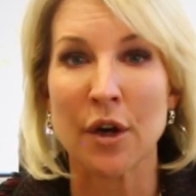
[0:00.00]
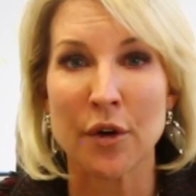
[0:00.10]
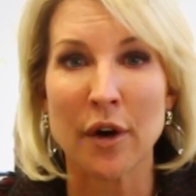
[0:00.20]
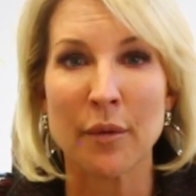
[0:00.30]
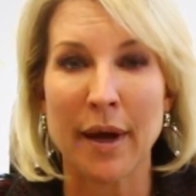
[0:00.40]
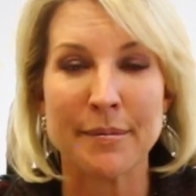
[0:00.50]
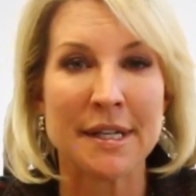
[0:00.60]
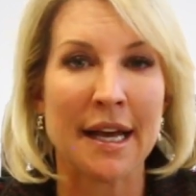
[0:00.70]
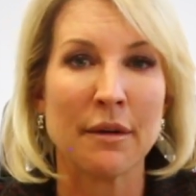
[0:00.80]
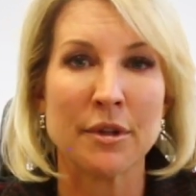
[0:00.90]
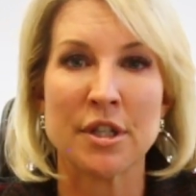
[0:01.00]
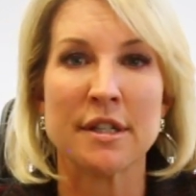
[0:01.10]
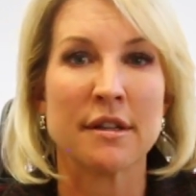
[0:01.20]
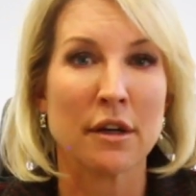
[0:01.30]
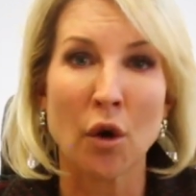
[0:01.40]
go to our website, which
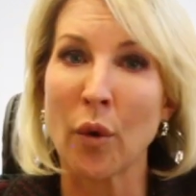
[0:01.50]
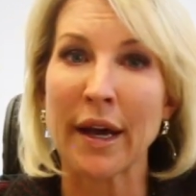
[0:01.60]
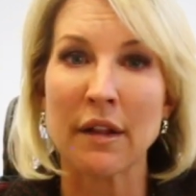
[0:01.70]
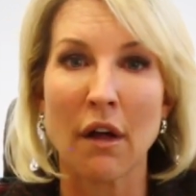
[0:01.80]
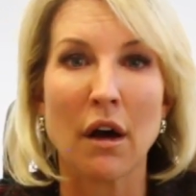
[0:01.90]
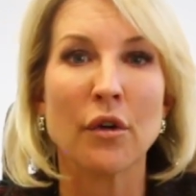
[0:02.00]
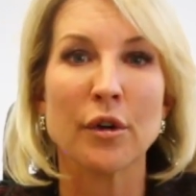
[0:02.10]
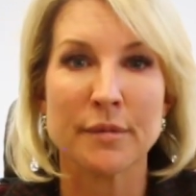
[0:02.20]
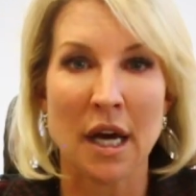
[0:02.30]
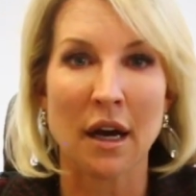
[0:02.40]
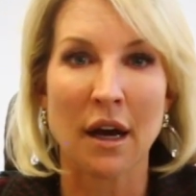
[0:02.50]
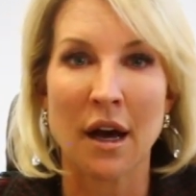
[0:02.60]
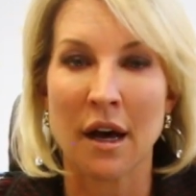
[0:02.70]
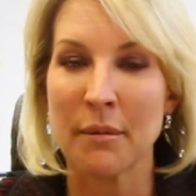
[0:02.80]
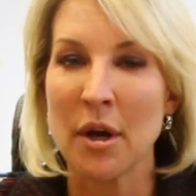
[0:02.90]
is
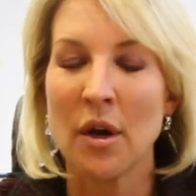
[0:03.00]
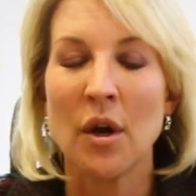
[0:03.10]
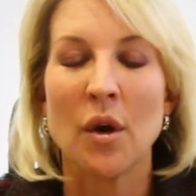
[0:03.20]
thequicklawgroup.com.